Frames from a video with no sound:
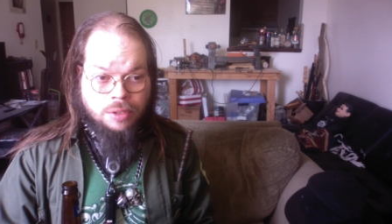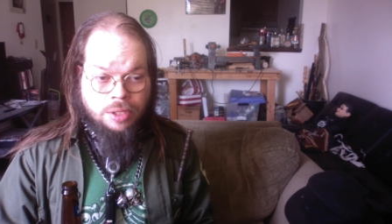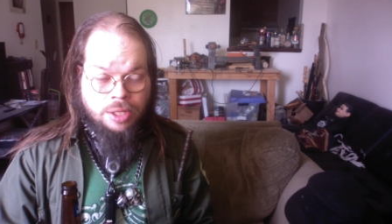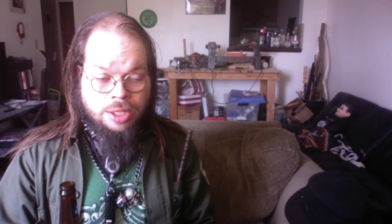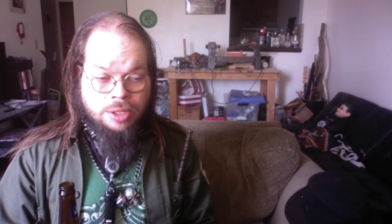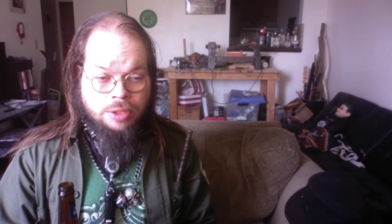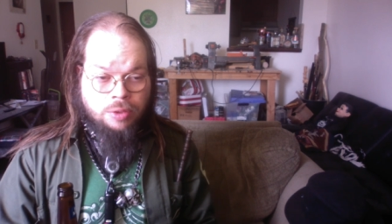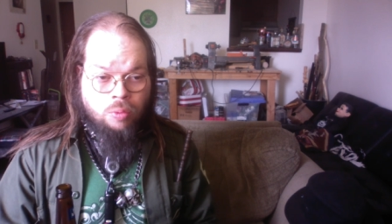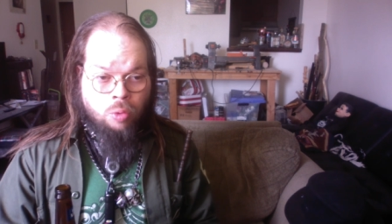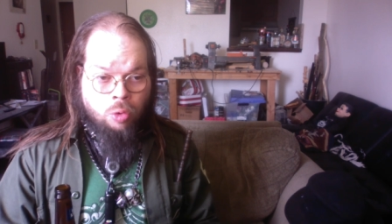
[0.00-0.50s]

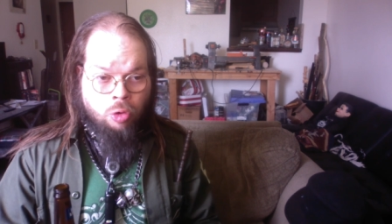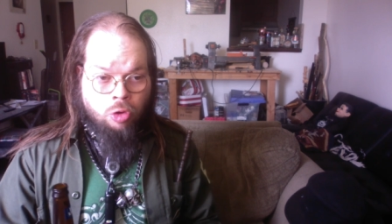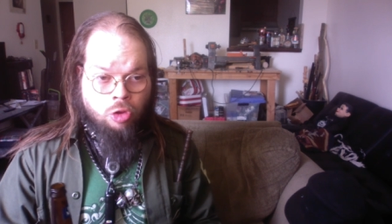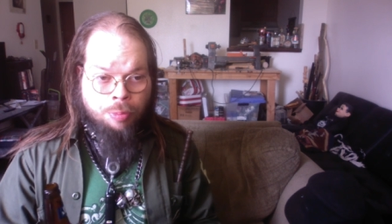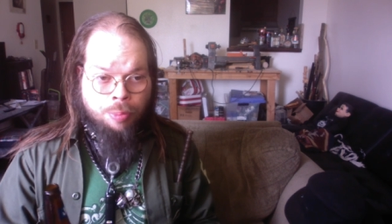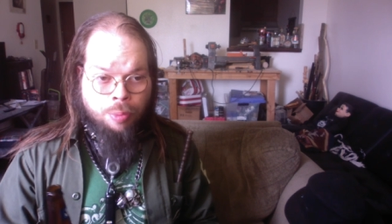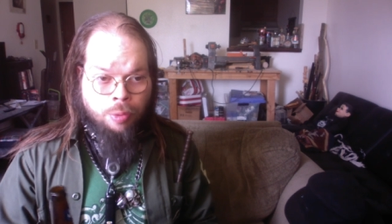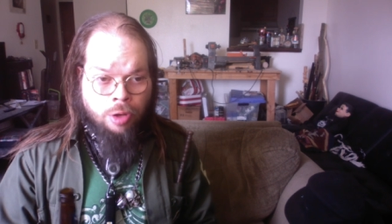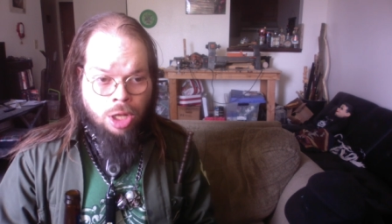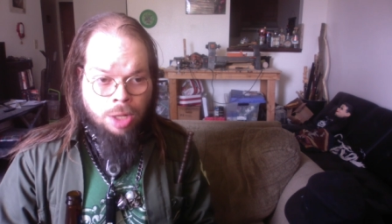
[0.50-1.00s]
and the world's
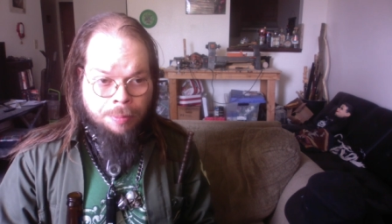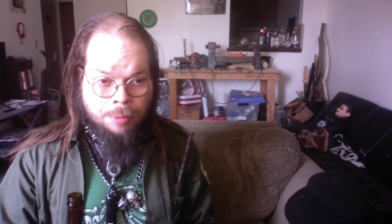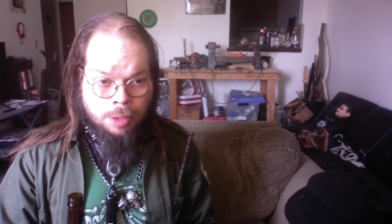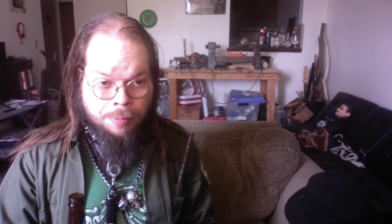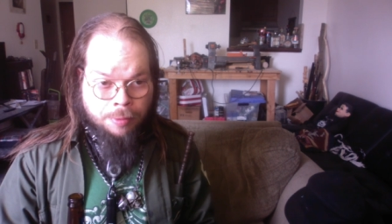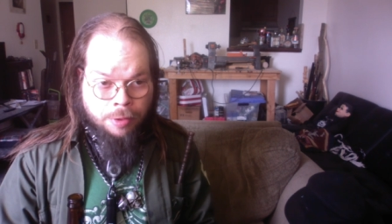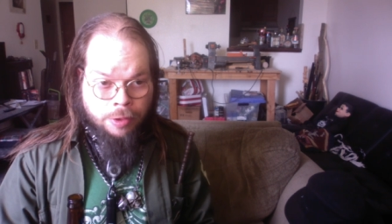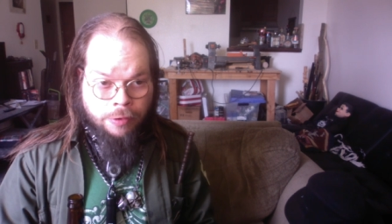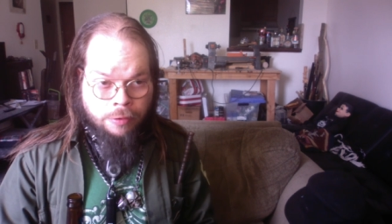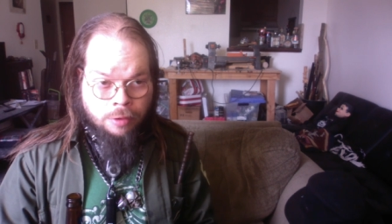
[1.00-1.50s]

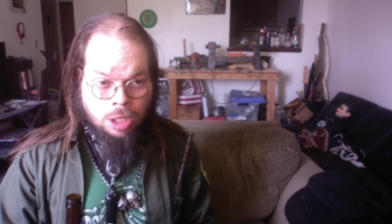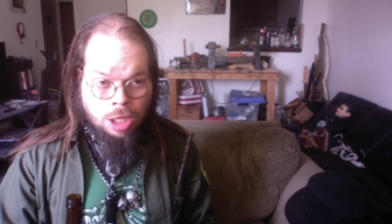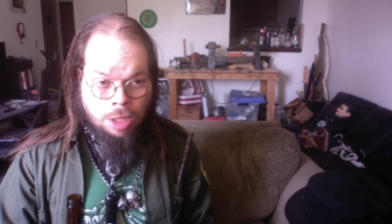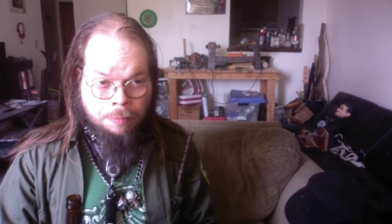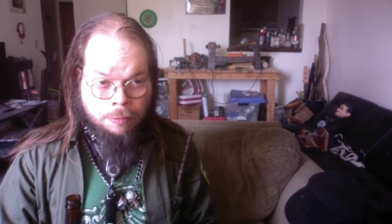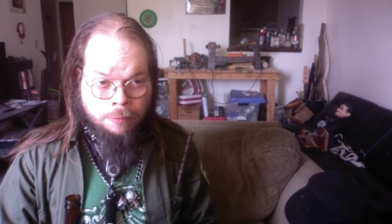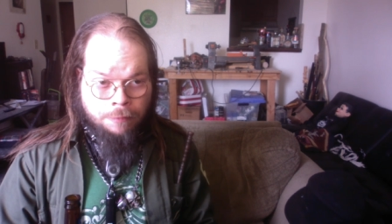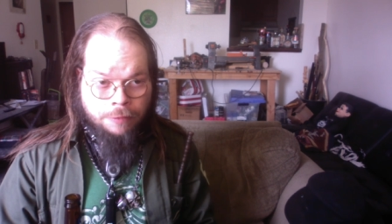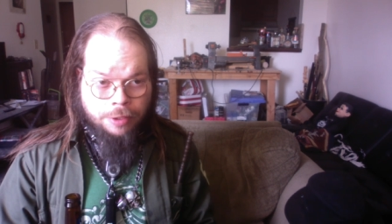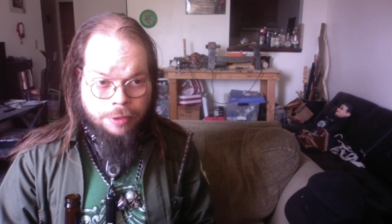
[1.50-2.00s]
problems on
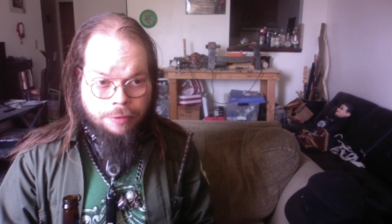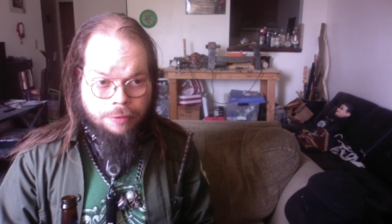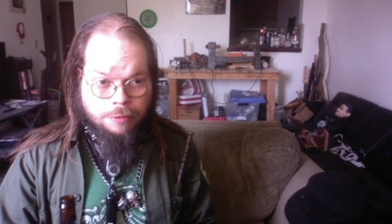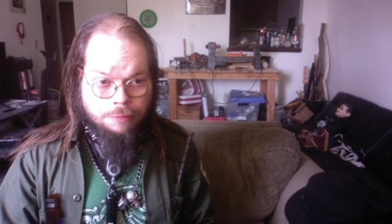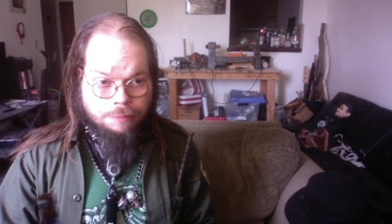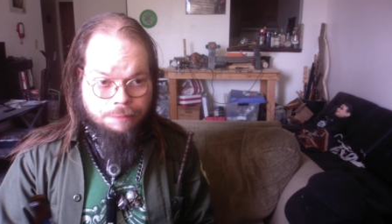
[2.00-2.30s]
top of it.